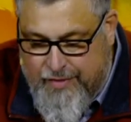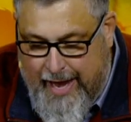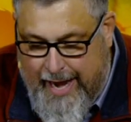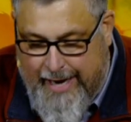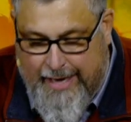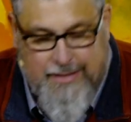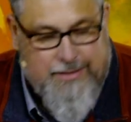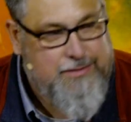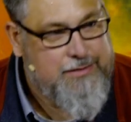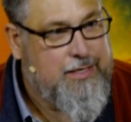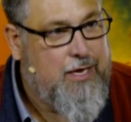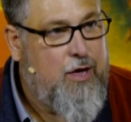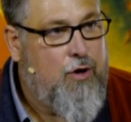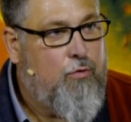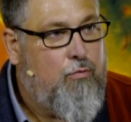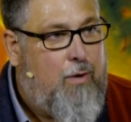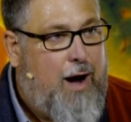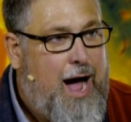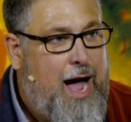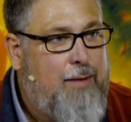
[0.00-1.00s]
thanks.
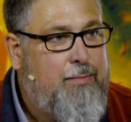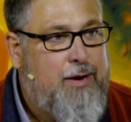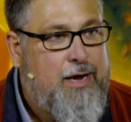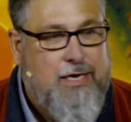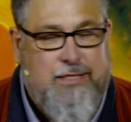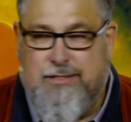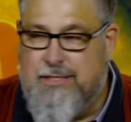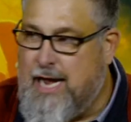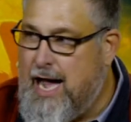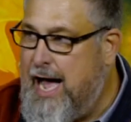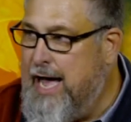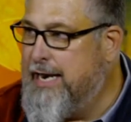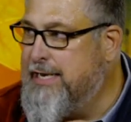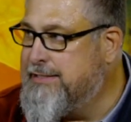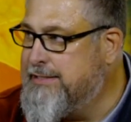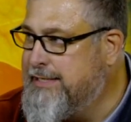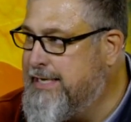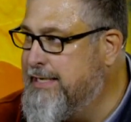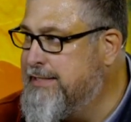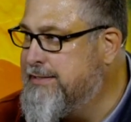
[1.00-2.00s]
Why? Because God
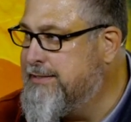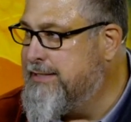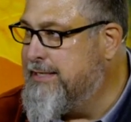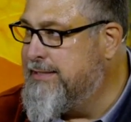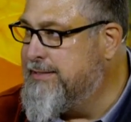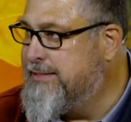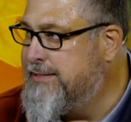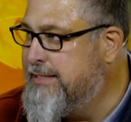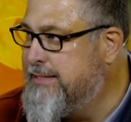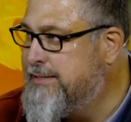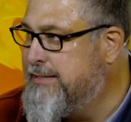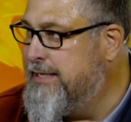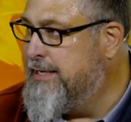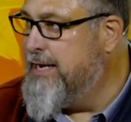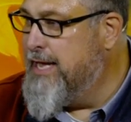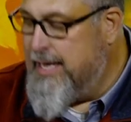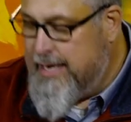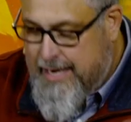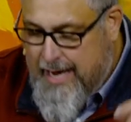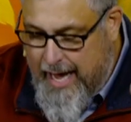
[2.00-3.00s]
is consistent,
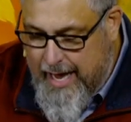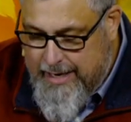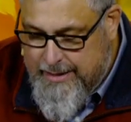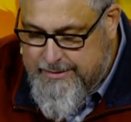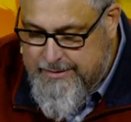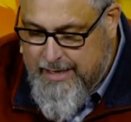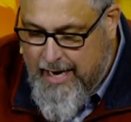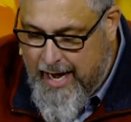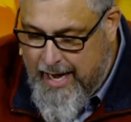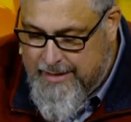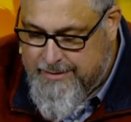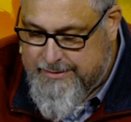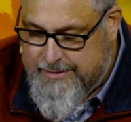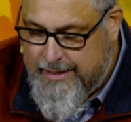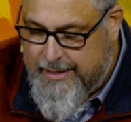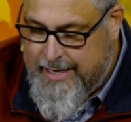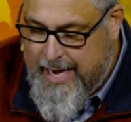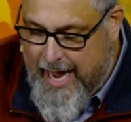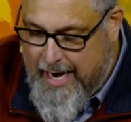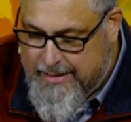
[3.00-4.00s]
God is
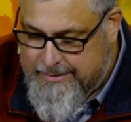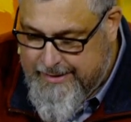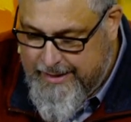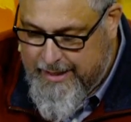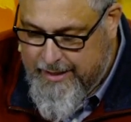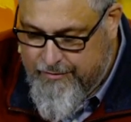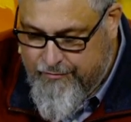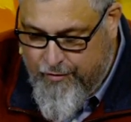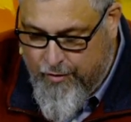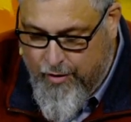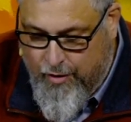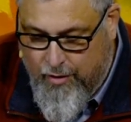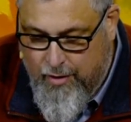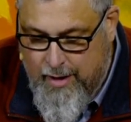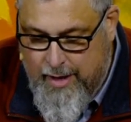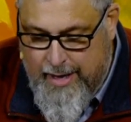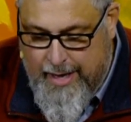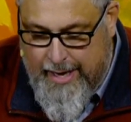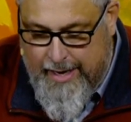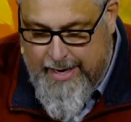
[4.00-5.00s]
constant, God is in control,
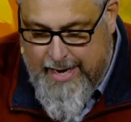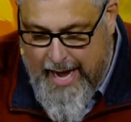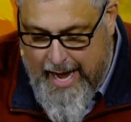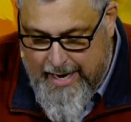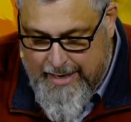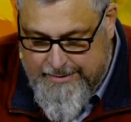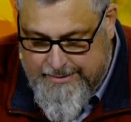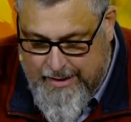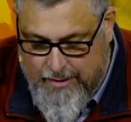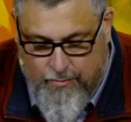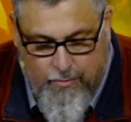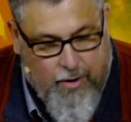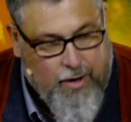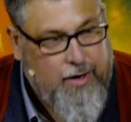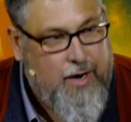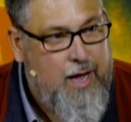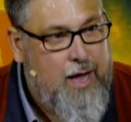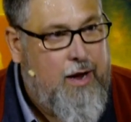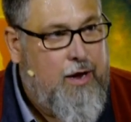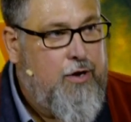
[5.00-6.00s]
and God is at
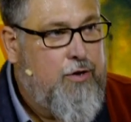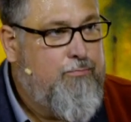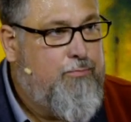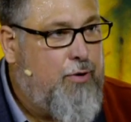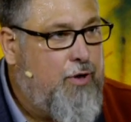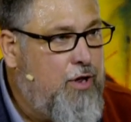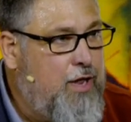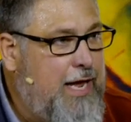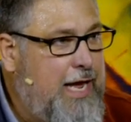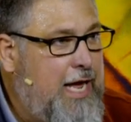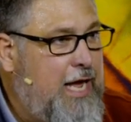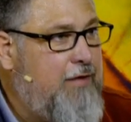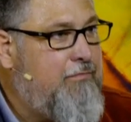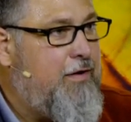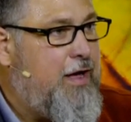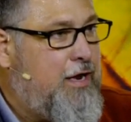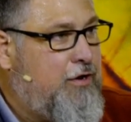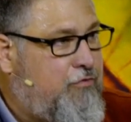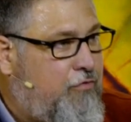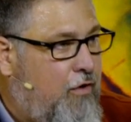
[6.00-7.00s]
work. Believe
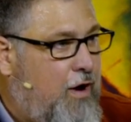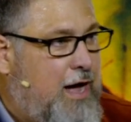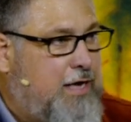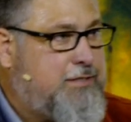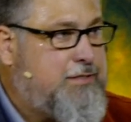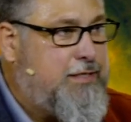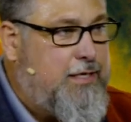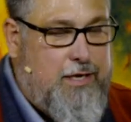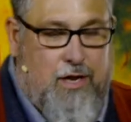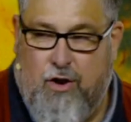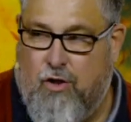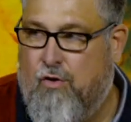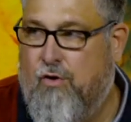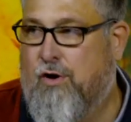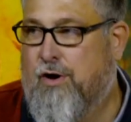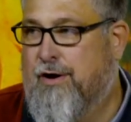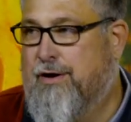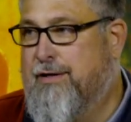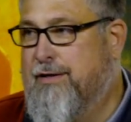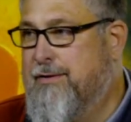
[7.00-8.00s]
and trust in the
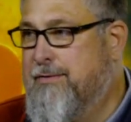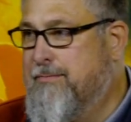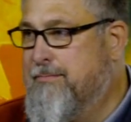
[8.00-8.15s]
Lord.